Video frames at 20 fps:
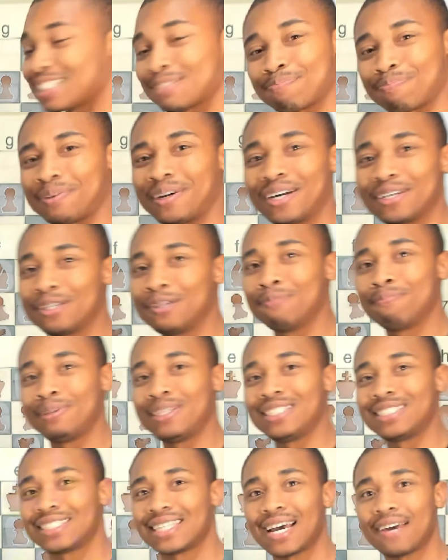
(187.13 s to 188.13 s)
pawn on
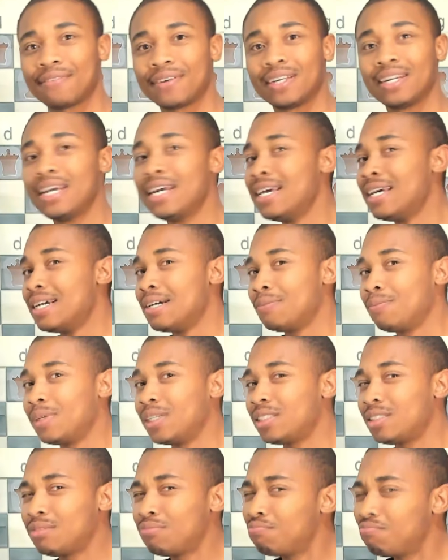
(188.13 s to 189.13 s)
b7,
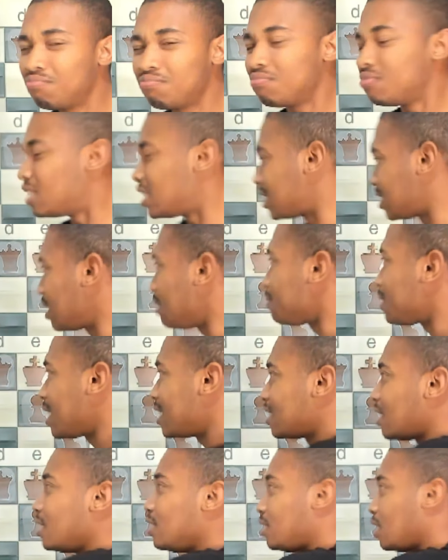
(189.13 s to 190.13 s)
which
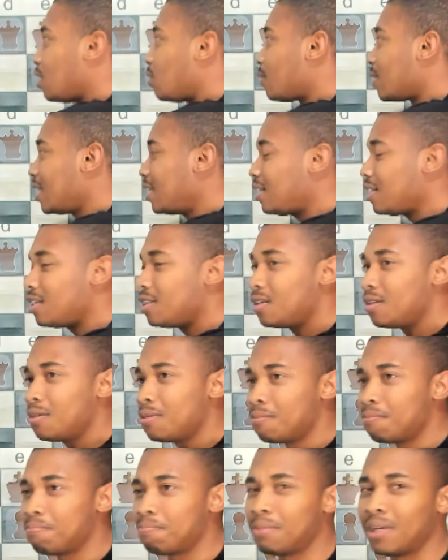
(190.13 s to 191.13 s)
sometimes they don't want to
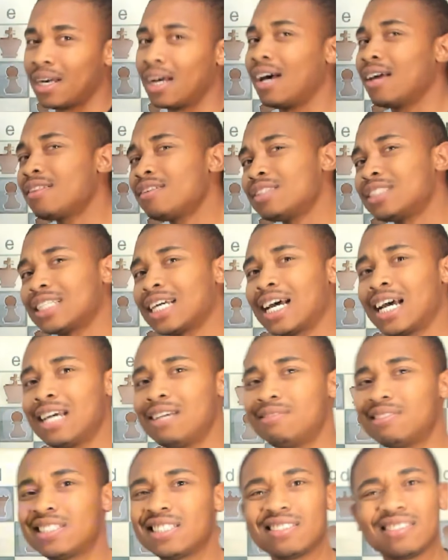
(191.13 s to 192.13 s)
do, but other
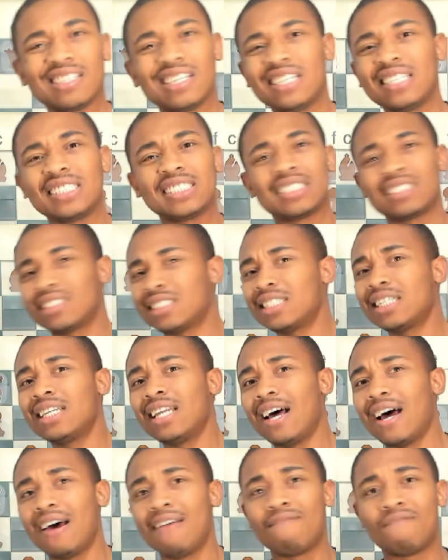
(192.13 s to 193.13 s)
times is
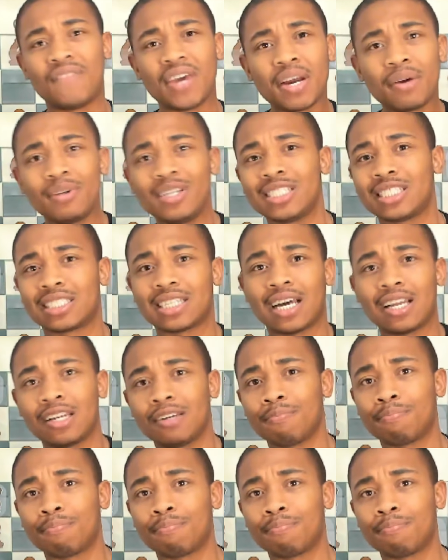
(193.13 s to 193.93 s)
still a very solid